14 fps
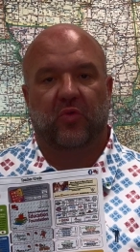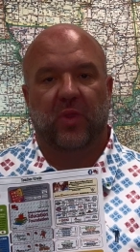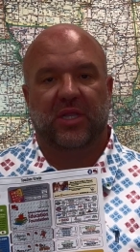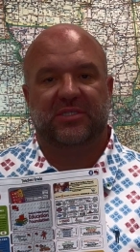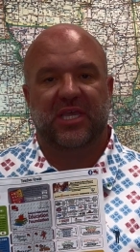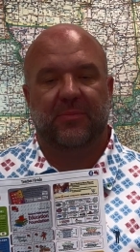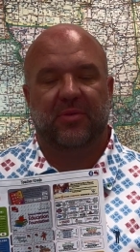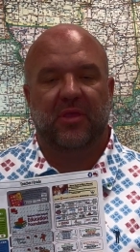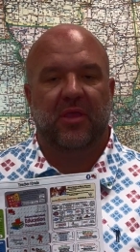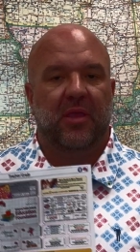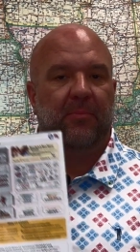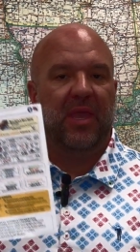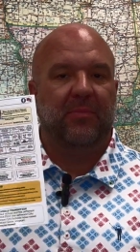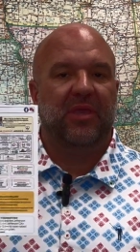quick tip
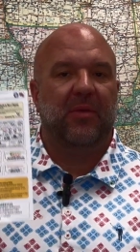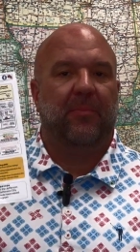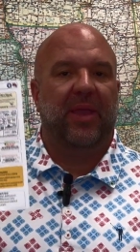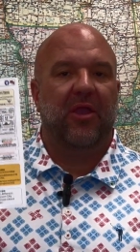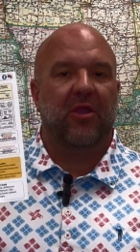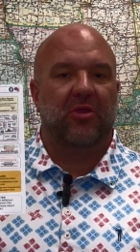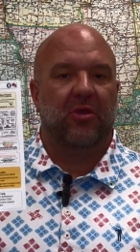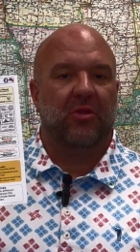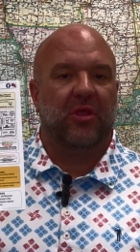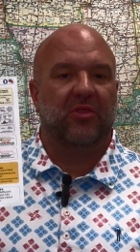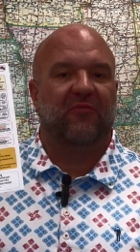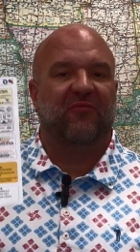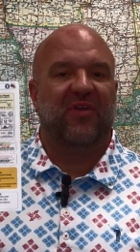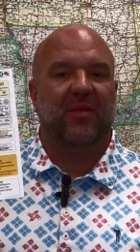maybe a parent or
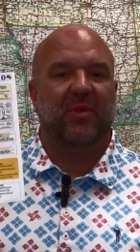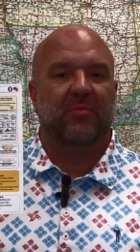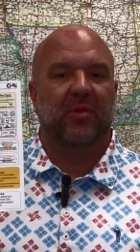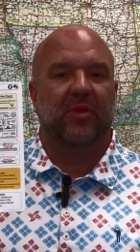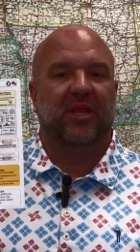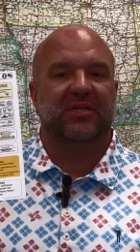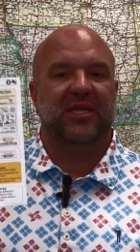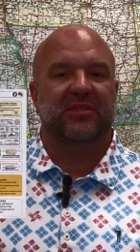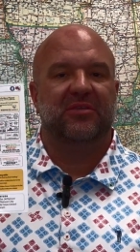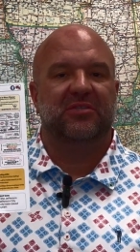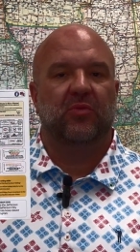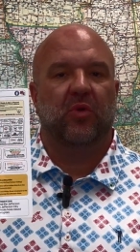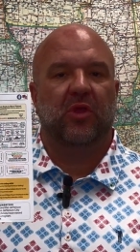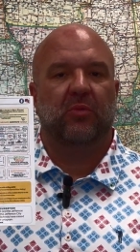another family member can take this
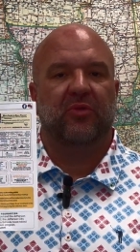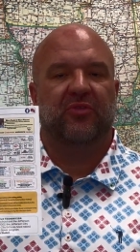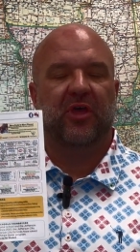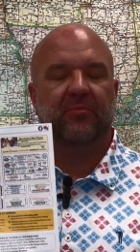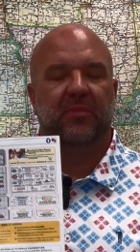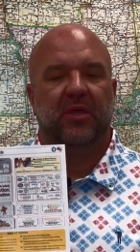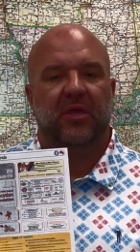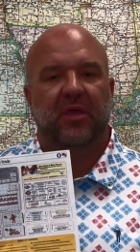to work with them.